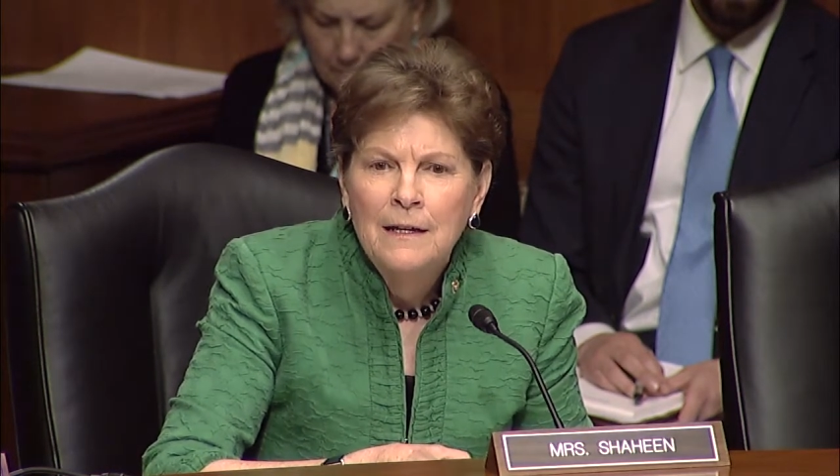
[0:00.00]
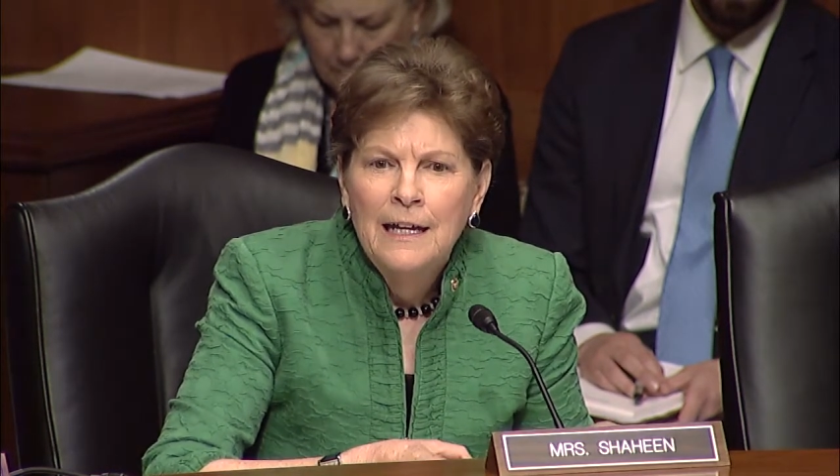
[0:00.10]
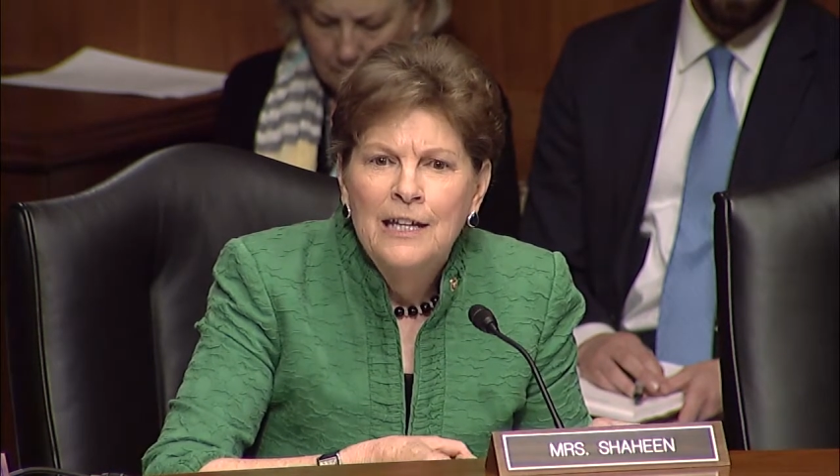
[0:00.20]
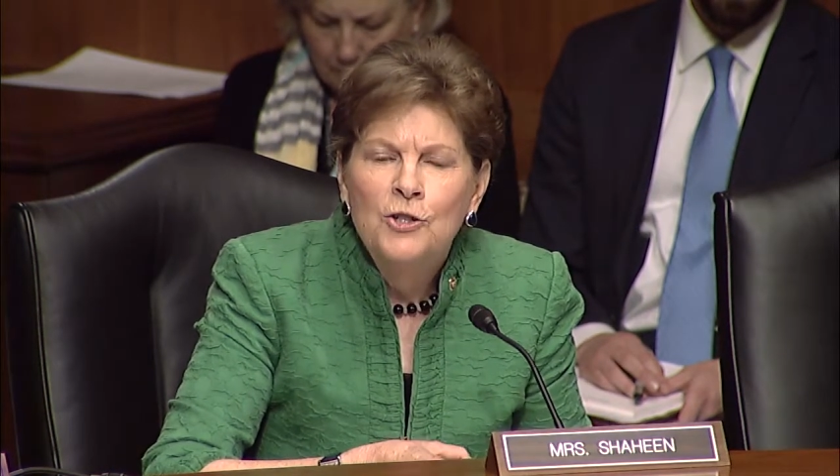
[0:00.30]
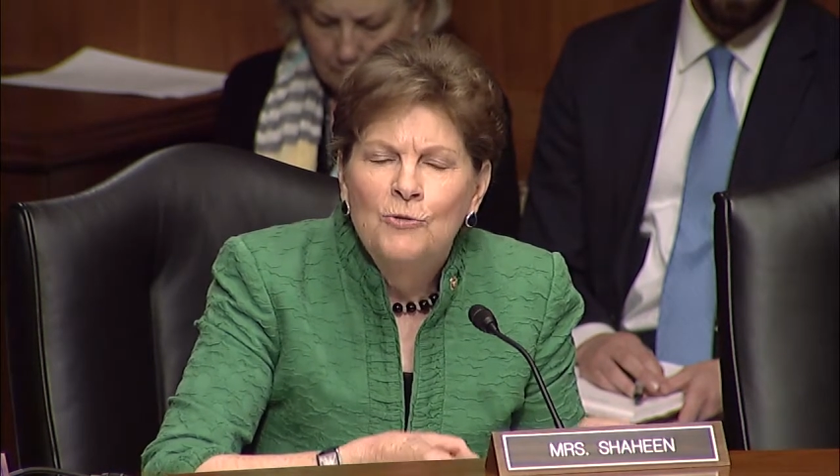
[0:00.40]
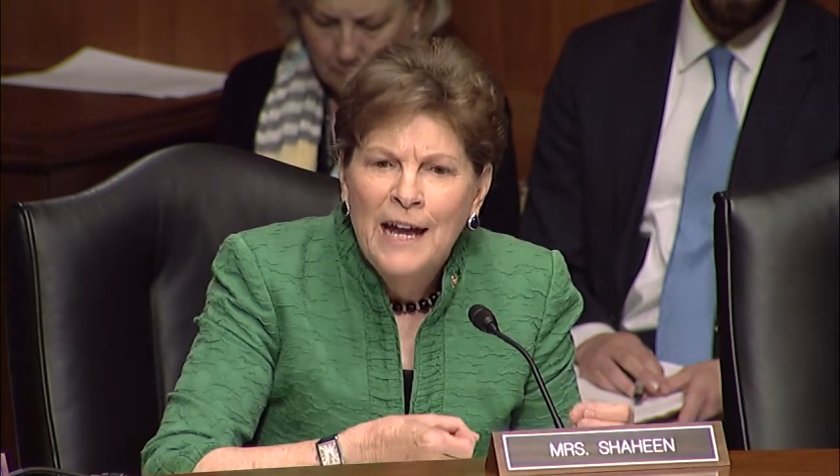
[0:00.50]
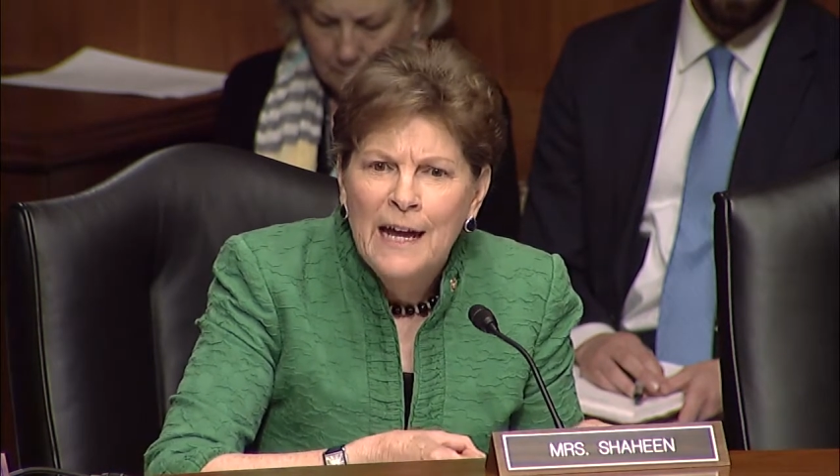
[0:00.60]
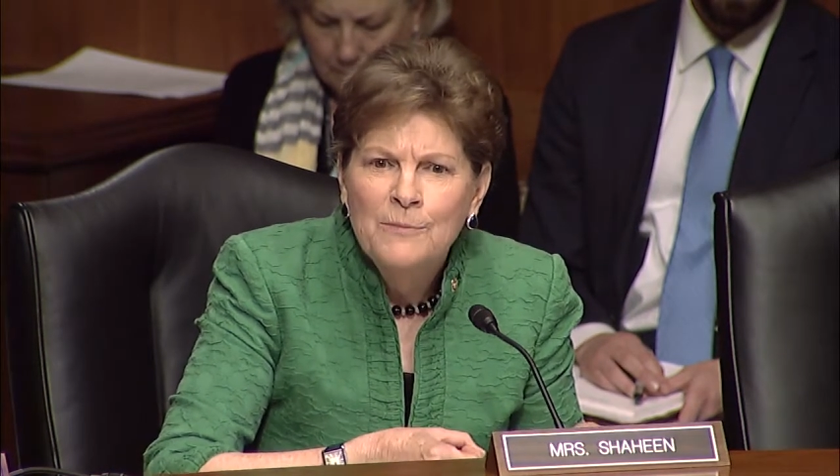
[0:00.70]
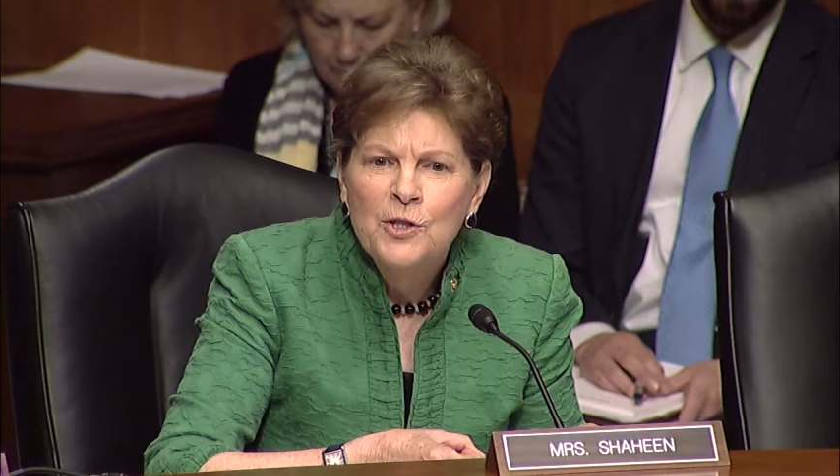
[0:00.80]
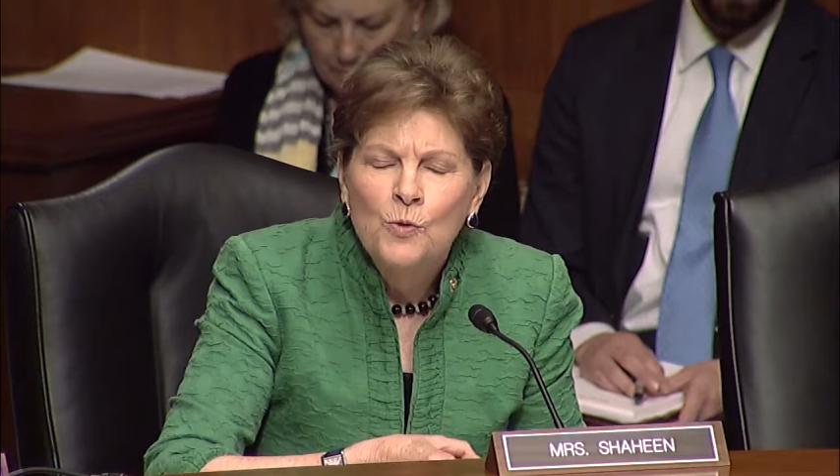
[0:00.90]
In New
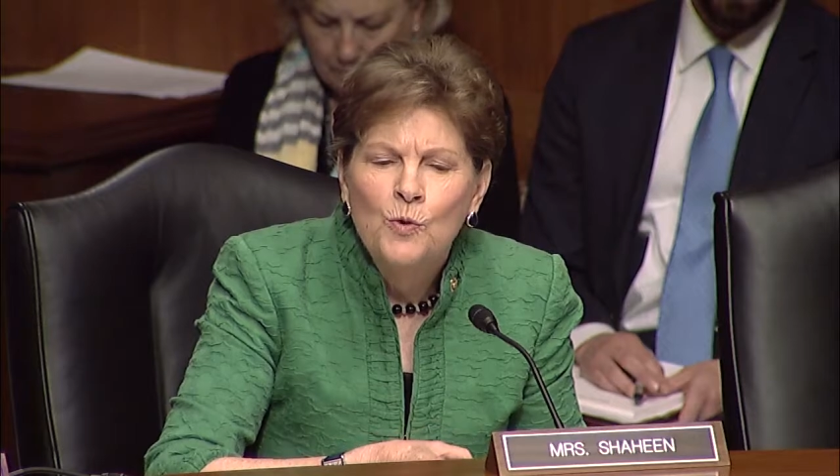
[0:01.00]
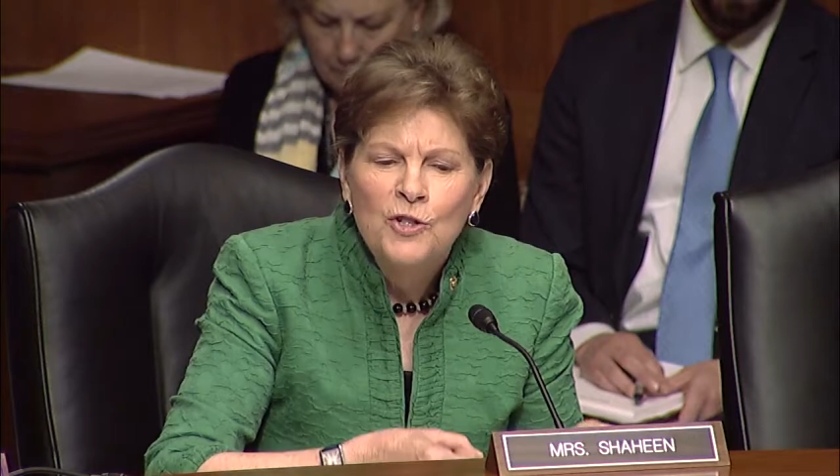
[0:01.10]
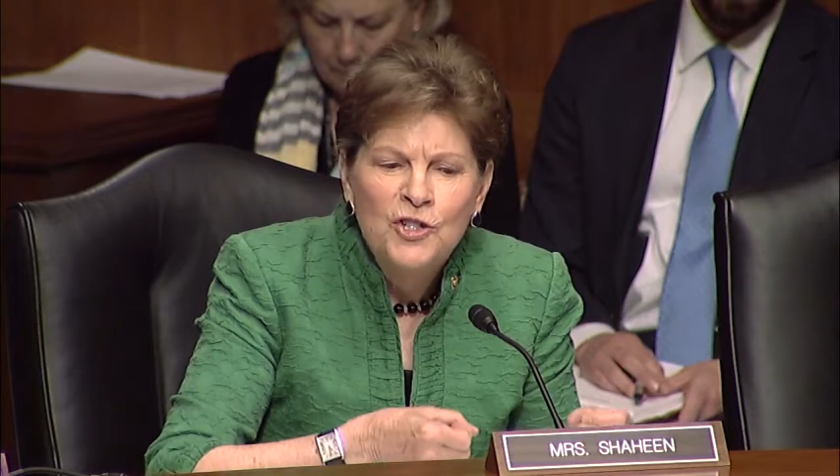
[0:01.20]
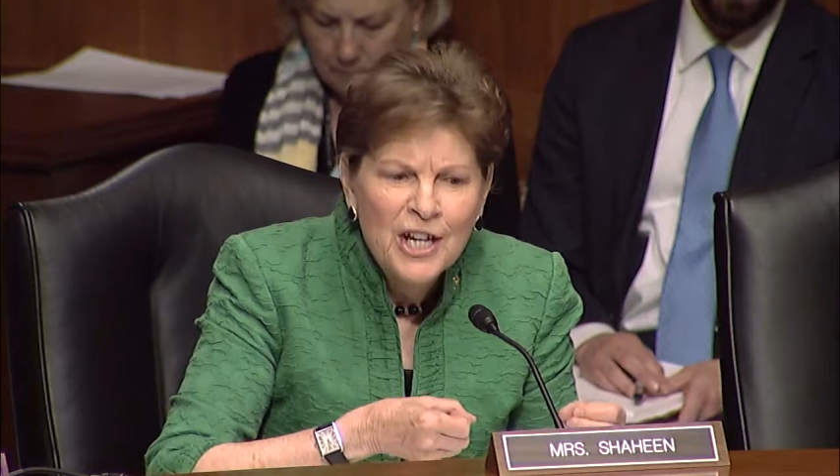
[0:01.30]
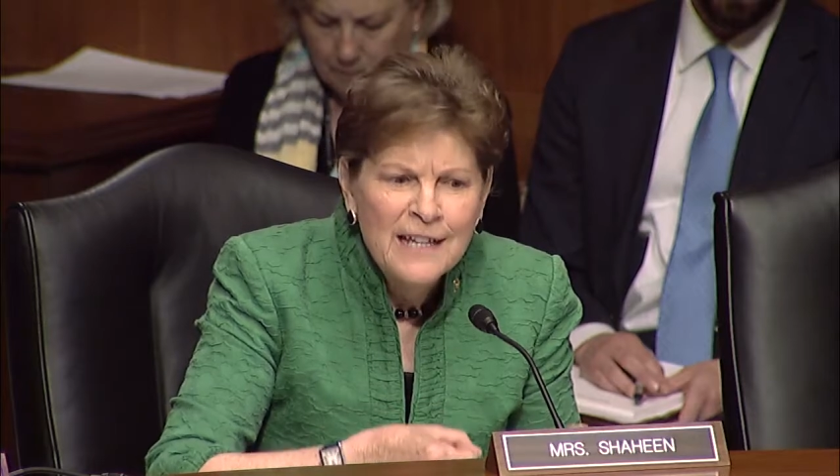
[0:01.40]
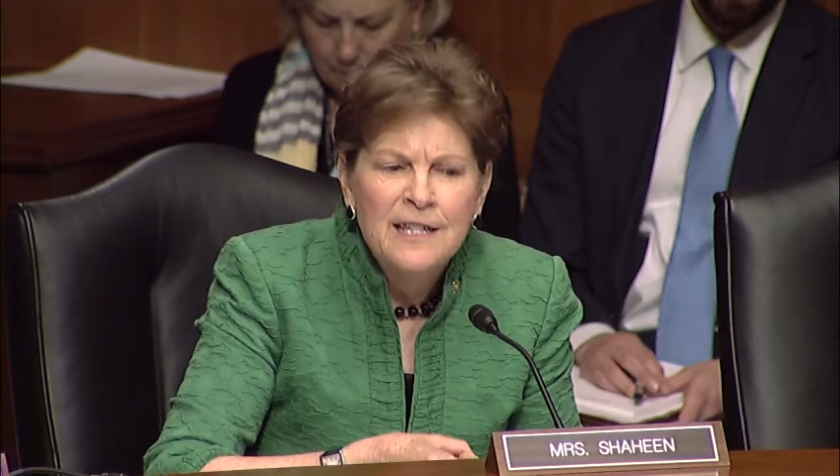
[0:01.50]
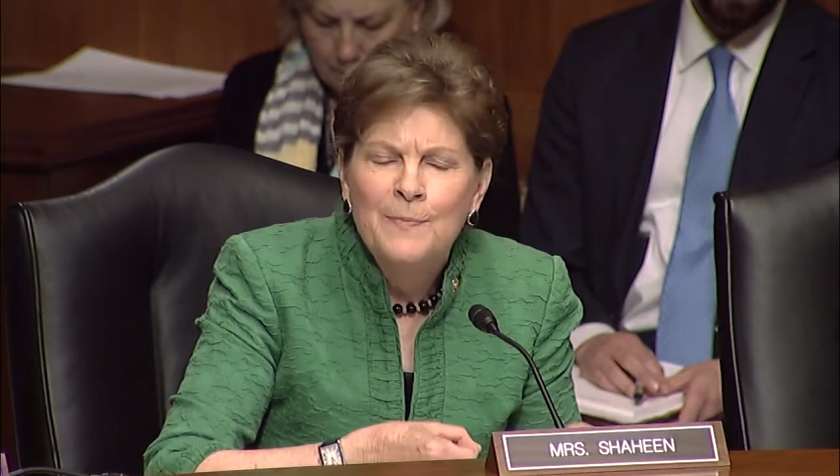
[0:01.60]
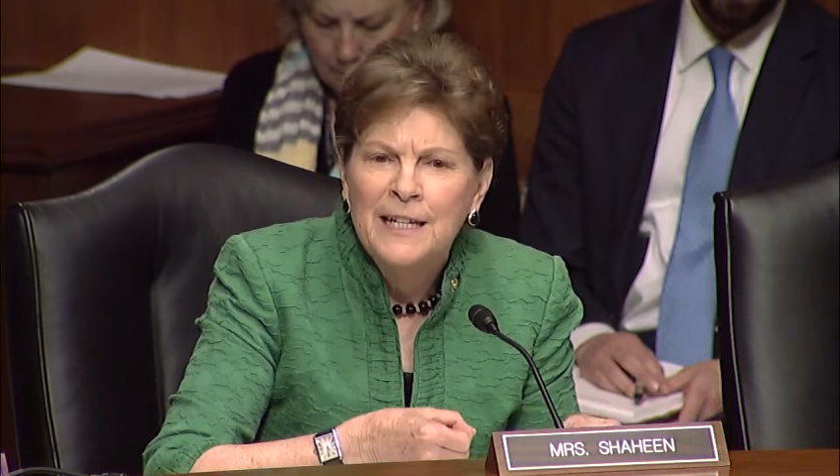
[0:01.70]
Hampshire, we're just